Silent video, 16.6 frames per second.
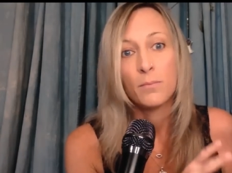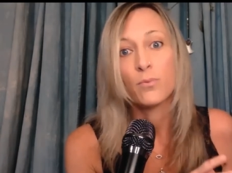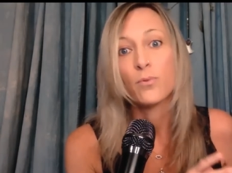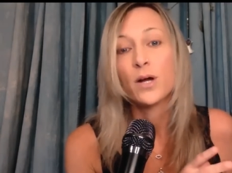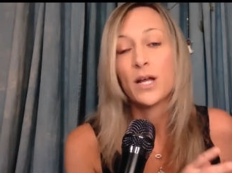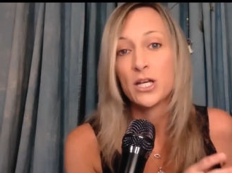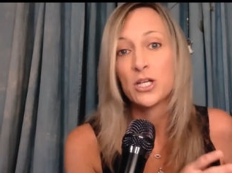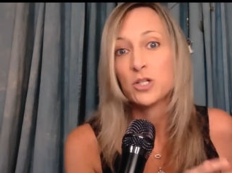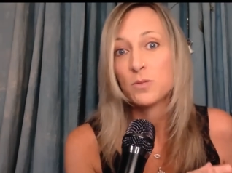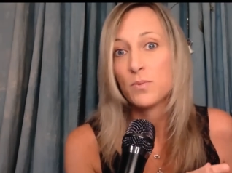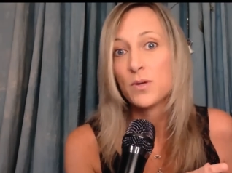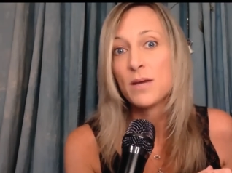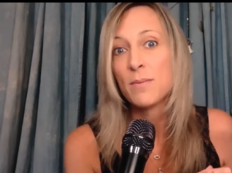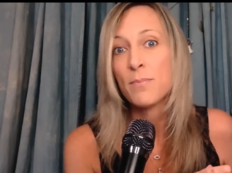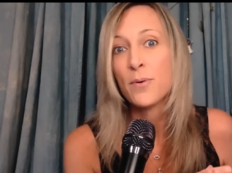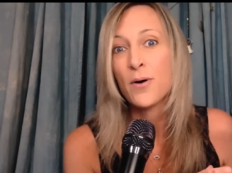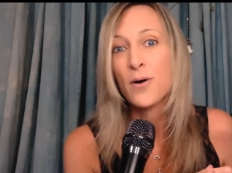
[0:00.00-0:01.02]
British
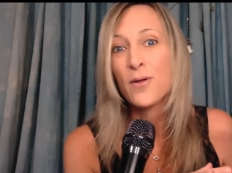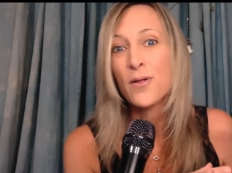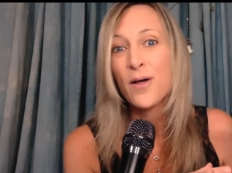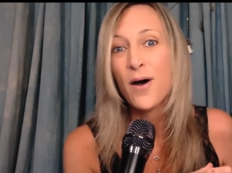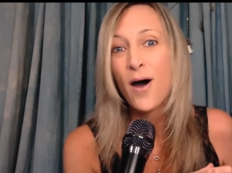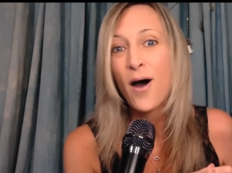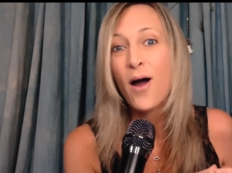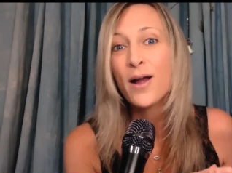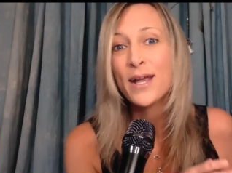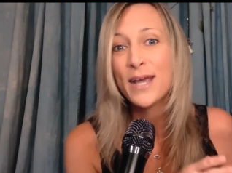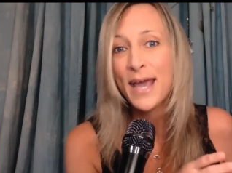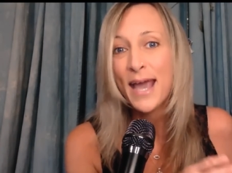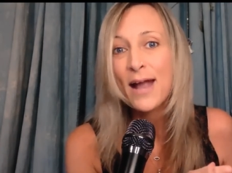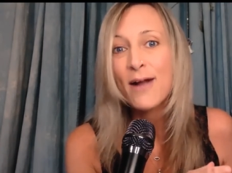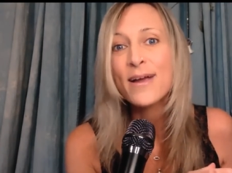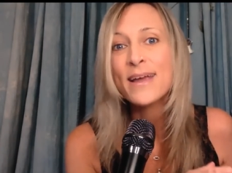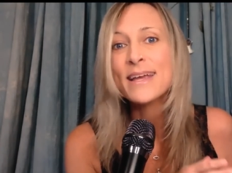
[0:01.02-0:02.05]
people our
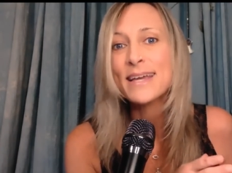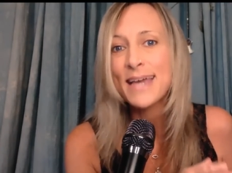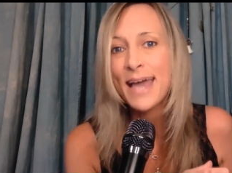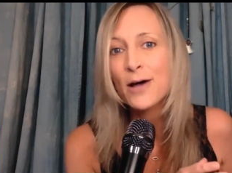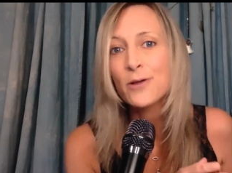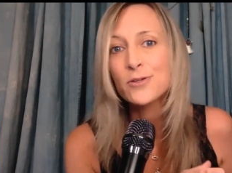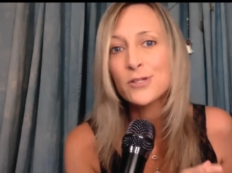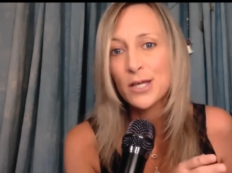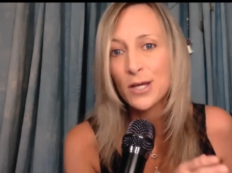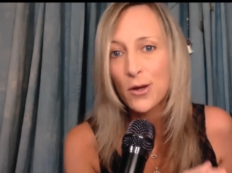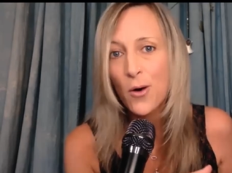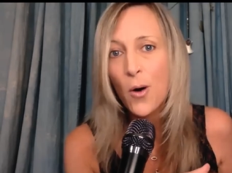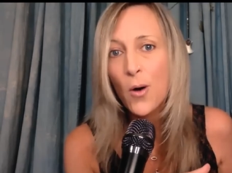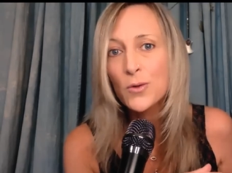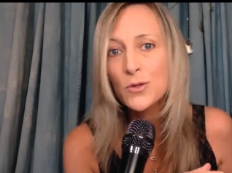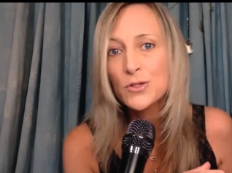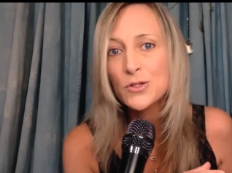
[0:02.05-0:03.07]
caring Celtic
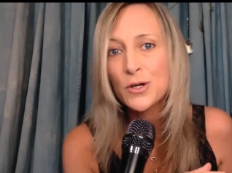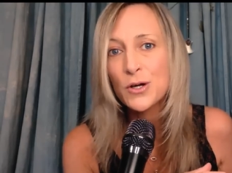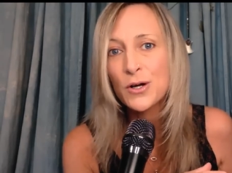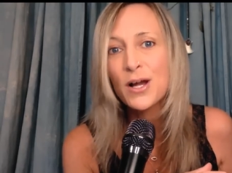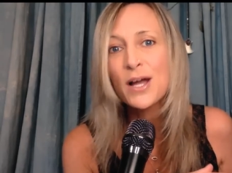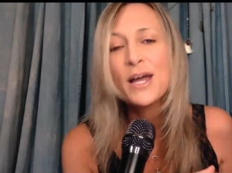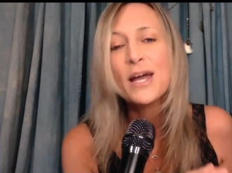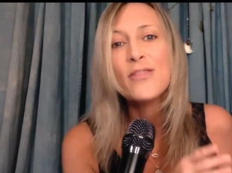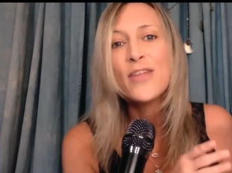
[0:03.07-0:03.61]
culture